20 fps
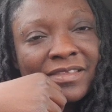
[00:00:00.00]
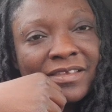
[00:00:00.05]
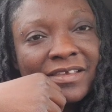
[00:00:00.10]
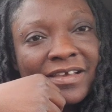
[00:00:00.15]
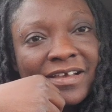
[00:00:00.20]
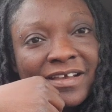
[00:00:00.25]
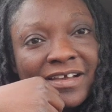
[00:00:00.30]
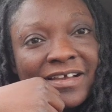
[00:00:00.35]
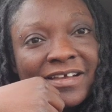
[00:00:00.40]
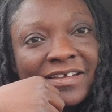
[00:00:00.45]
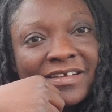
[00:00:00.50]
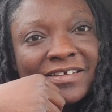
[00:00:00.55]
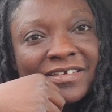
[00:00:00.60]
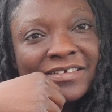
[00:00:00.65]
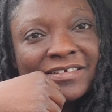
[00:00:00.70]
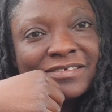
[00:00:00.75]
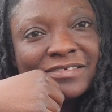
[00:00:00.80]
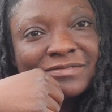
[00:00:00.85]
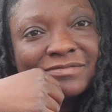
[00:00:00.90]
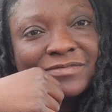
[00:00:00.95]
Eh?
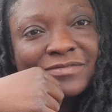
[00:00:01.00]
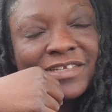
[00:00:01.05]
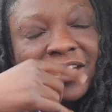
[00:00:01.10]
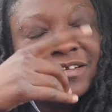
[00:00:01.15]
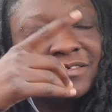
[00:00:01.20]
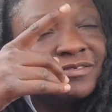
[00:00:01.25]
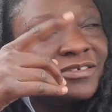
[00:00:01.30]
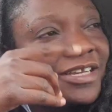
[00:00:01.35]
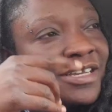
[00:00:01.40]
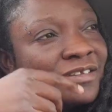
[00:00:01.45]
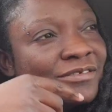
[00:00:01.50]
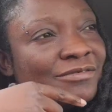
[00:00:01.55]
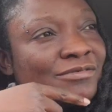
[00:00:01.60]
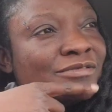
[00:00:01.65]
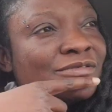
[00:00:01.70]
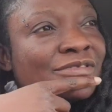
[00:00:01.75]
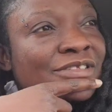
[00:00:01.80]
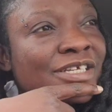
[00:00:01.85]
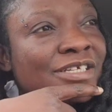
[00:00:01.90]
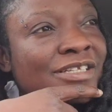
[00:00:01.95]
Well,
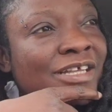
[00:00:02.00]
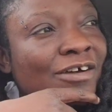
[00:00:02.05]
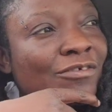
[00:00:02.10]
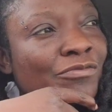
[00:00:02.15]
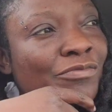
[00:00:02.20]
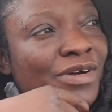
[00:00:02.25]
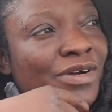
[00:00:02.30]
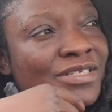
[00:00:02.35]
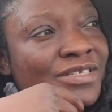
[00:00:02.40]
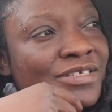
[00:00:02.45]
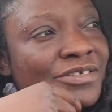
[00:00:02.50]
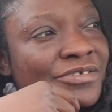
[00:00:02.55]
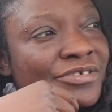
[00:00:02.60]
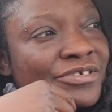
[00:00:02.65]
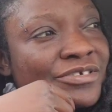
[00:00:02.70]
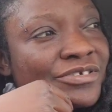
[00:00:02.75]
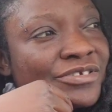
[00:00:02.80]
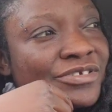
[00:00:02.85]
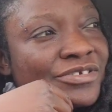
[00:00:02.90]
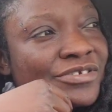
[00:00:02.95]
take that woman
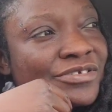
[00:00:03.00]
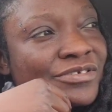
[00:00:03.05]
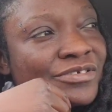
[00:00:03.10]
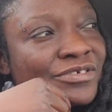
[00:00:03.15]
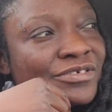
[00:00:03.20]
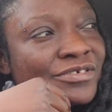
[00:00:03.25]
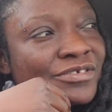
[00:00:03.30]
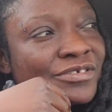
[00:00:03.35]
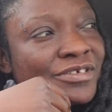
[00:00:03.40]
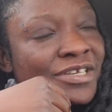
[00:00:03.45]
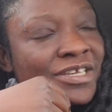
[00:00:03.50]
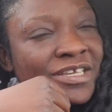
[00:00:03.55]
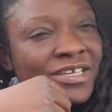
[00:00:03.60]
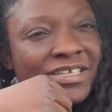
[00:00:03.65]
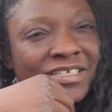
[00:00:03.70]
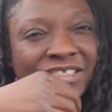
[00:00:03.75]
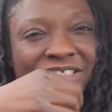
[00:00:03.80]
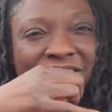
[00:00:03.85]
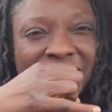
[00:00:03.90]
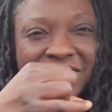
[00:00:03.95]
serious.
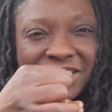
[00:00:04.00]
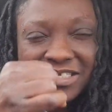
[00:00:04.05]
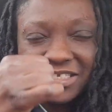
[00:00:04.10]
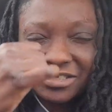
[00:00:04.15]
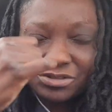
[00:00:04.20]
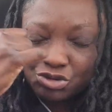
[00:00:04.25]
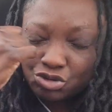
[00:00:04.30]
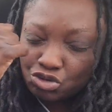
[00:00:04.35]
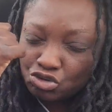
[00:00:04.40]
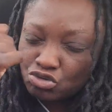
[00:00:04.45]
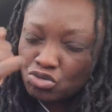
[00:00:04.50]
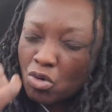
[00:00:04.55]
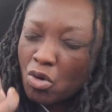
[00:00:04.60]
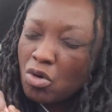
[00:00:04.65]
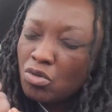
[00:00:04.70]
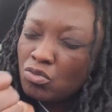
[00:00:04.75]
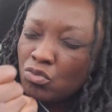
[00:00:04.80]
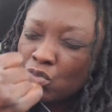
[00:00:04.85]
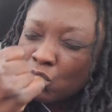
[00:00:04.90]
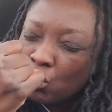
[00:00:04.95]
She's a
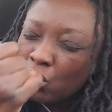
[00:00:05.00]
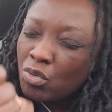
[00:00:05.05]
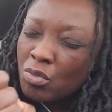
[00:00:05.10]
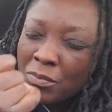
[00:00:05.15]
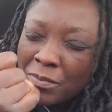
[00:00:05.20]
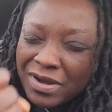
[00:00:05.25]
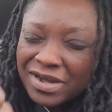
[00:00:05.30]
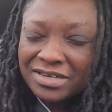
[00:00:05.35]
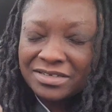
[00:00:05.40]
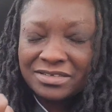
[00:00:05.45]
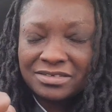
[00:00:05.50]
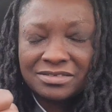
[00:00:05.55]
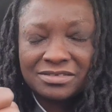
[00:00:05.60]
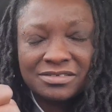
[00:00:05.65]
strong woman.